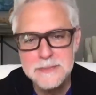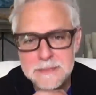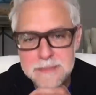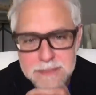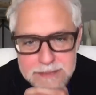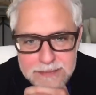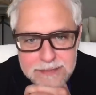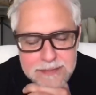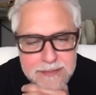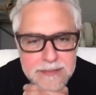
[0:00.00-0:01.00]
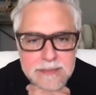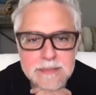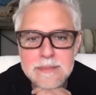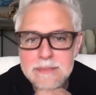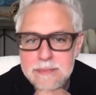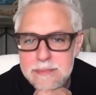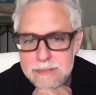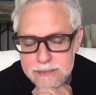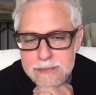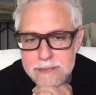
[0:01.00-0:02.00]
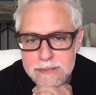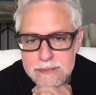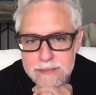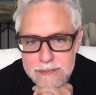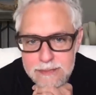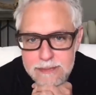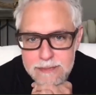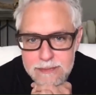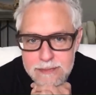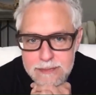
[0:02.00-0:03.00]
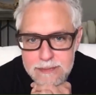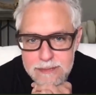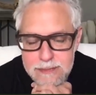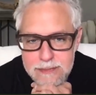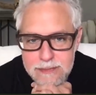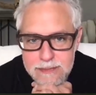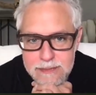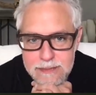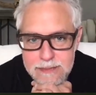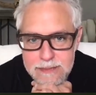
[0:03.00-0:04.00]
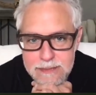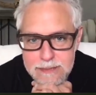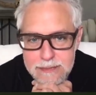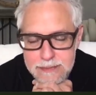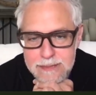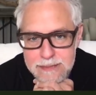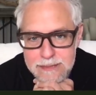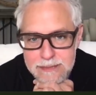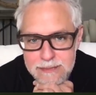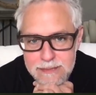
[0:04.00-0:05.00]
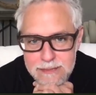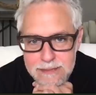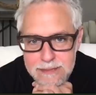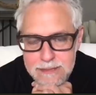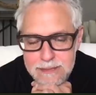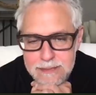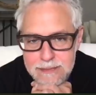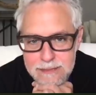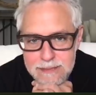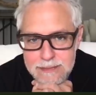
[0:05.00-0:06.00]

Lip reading: [no speech]